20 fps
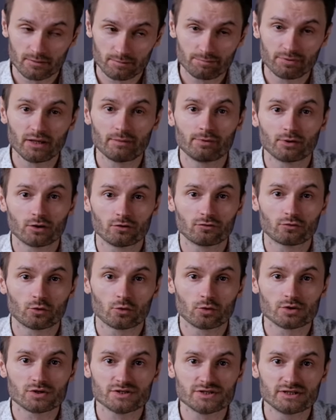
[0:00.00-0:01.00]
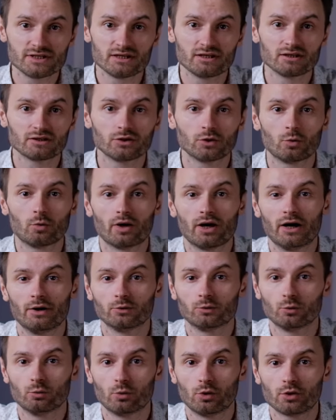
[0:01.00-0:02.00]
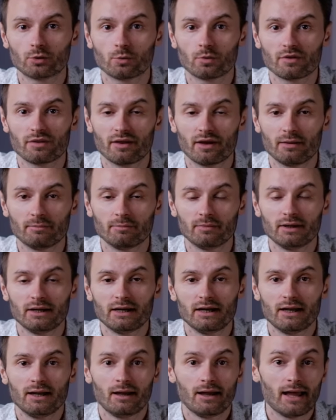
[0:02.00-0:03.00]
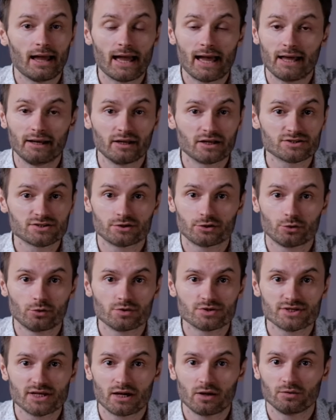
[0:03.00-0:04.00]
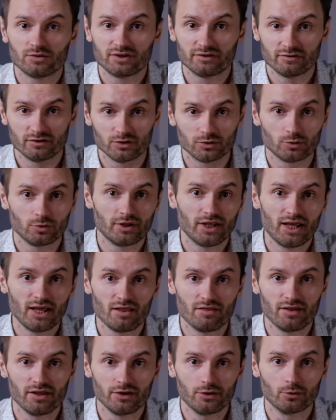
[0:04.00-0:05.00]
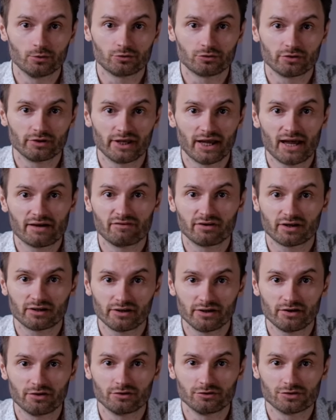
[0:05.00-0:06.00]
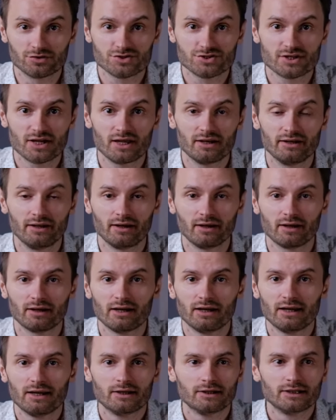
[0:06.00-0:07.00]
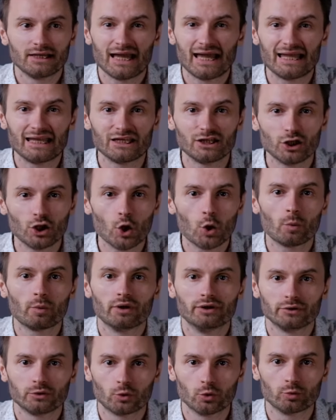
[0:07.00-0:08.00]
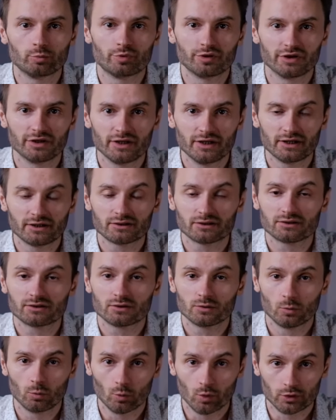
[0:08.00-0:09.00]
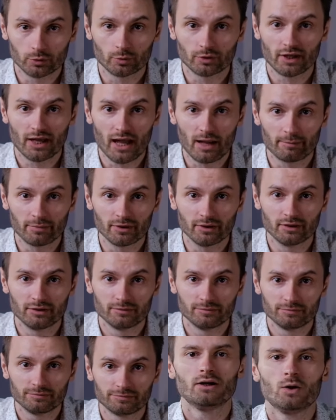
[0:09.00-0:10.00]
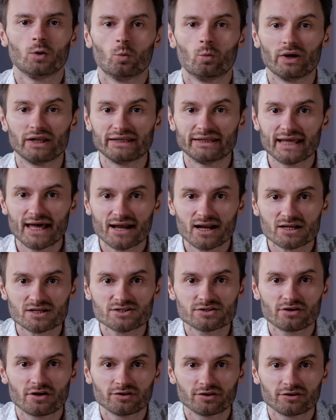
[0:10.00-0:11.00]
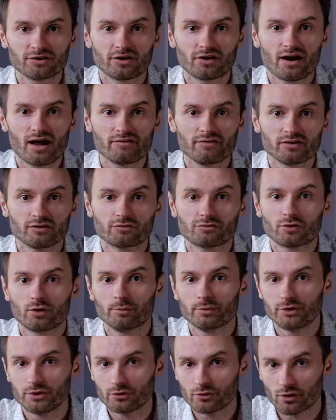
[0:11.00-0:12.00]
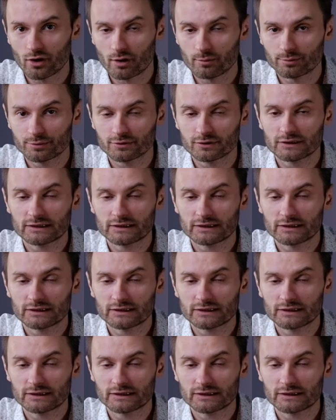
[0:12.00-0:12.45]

People, of course, didn't know how to work with them, and as it turns out, even today they don't really have a clear understanding, and no one could predict what would happen. When data started arriving from Europe,